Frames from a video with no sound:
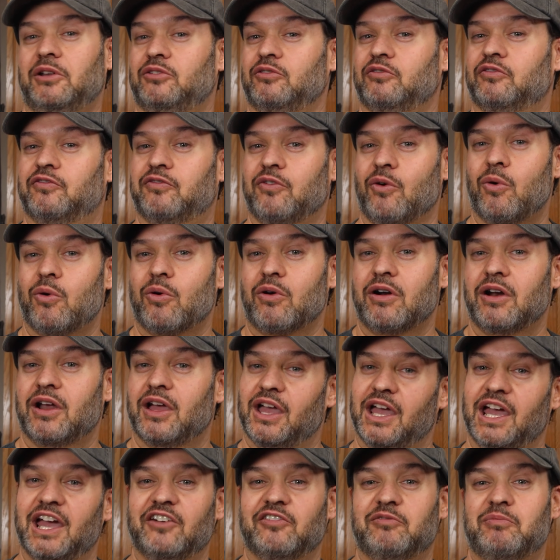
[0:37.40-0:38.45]
do 4
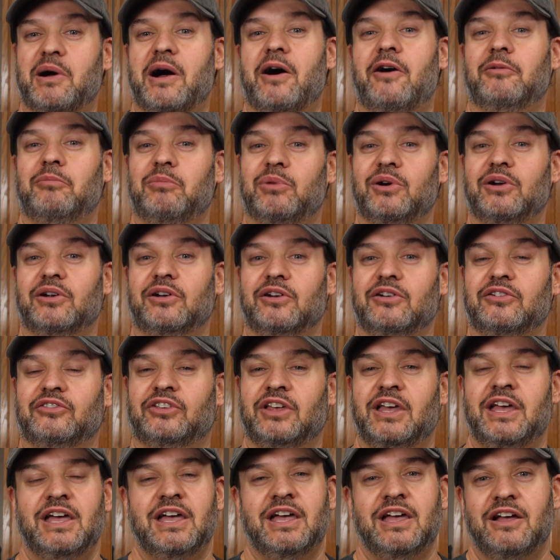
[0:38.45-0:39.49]
half-pound
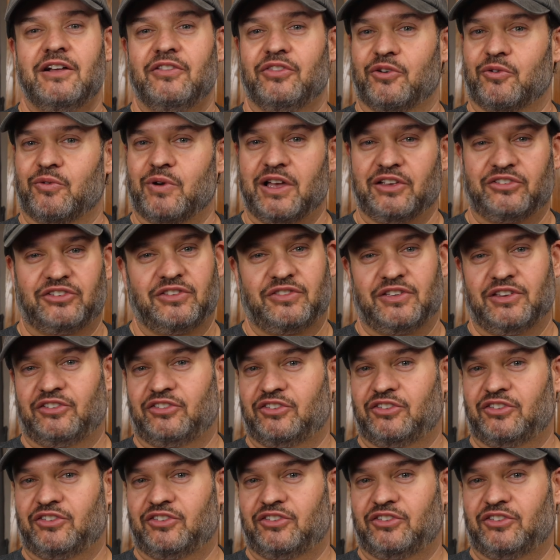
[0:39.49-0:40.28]
burgers. The rest of this